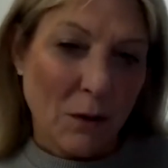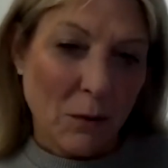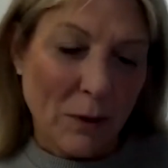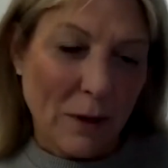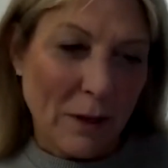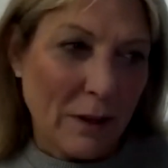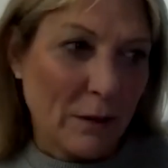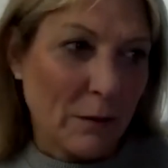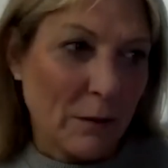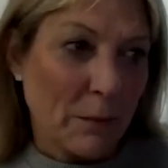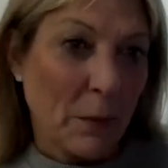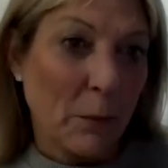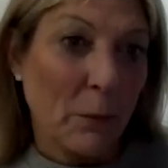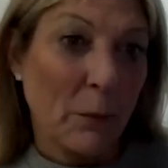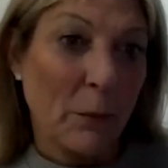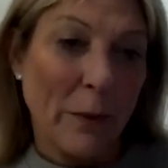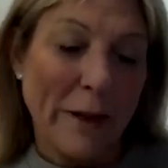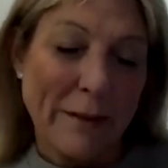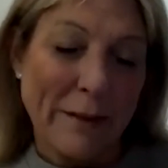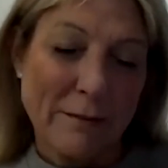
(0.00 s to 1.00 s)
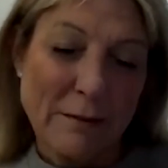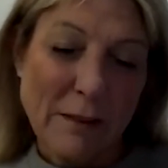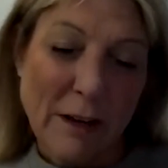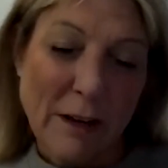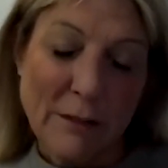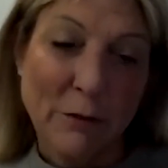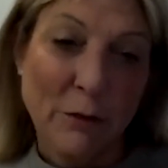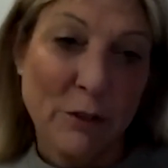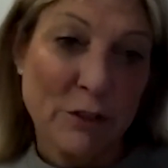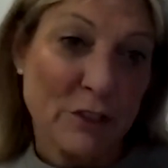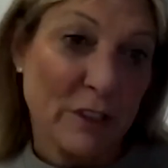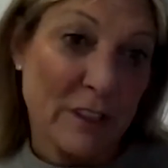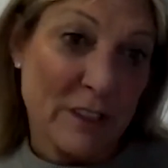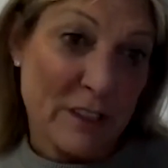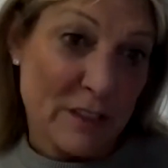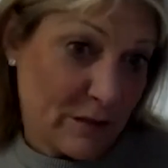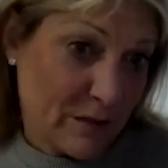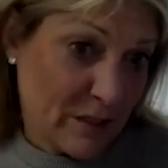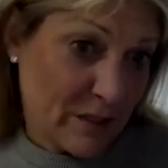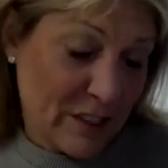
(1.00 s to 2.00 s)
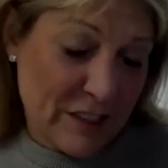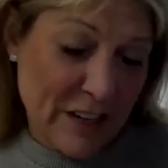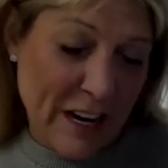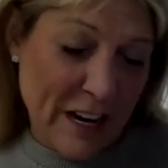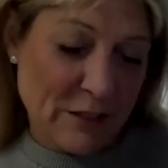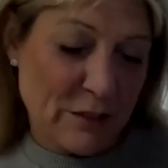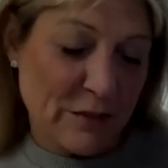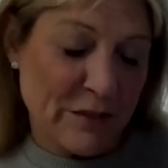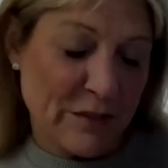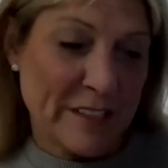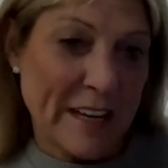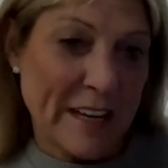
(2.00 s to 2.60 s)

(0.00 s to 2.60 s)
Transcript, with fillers: Well, when unfortunately these catastrophes